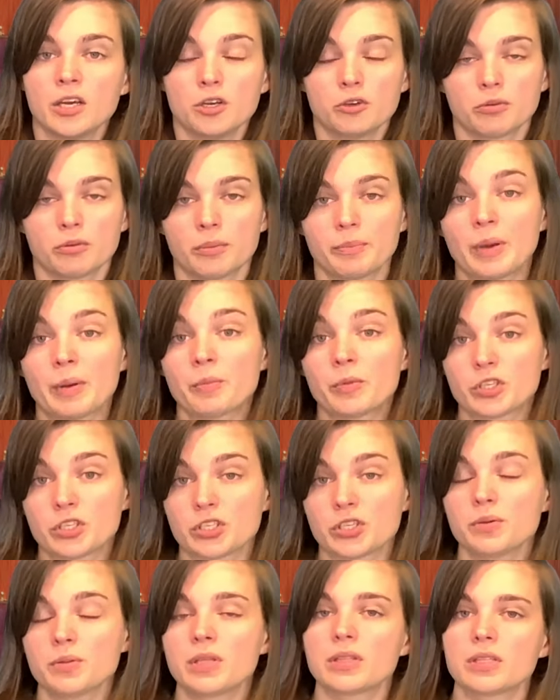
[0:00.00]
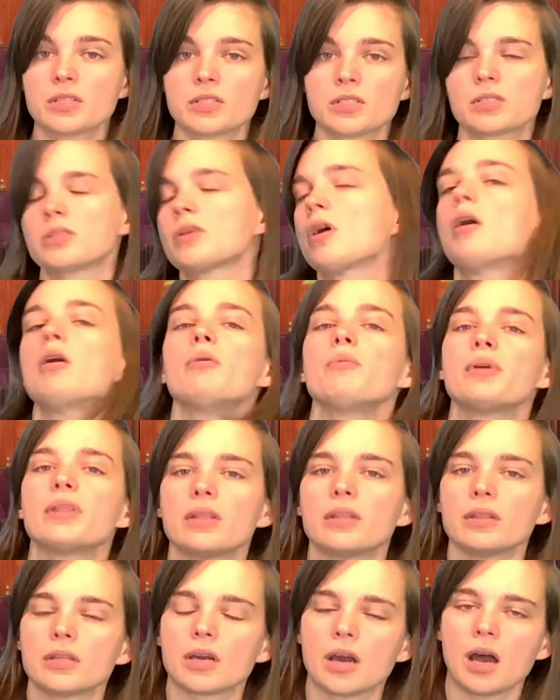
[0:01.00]
Remember too that this is all
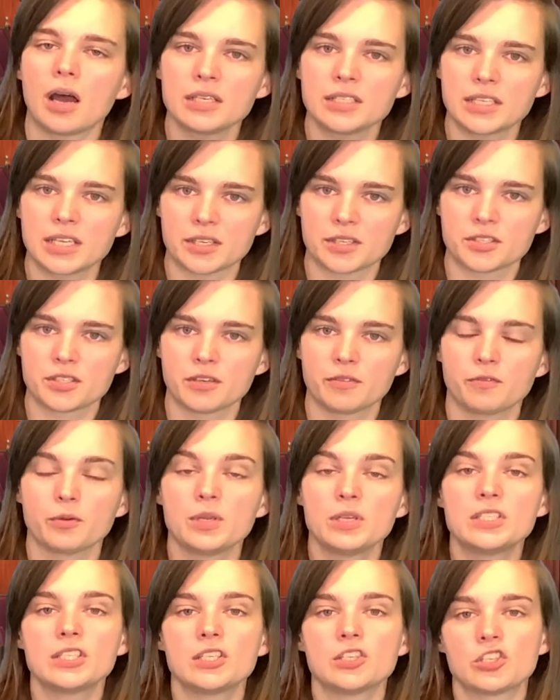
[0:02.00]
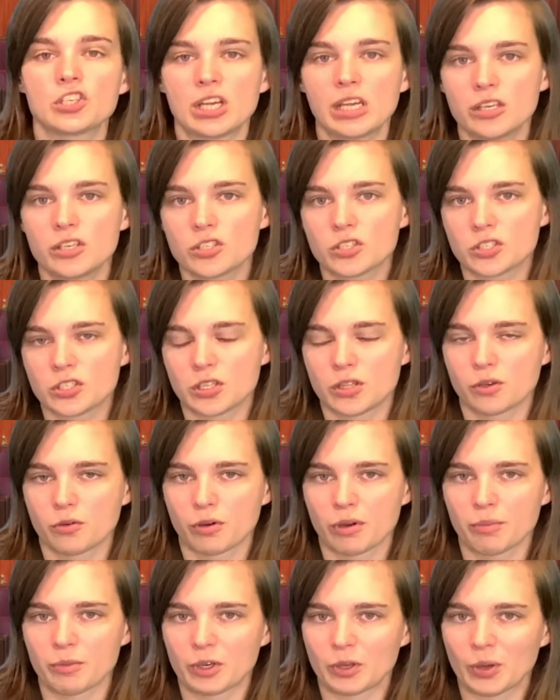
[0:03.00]
within the context of recent changes to the
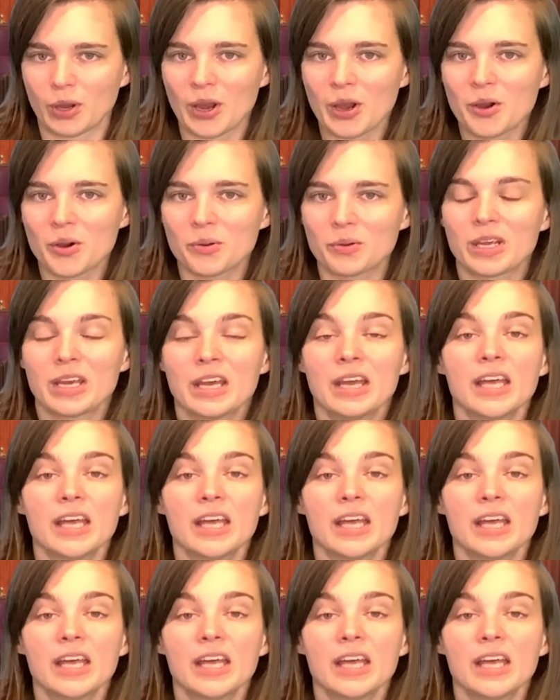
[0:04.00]
criminal code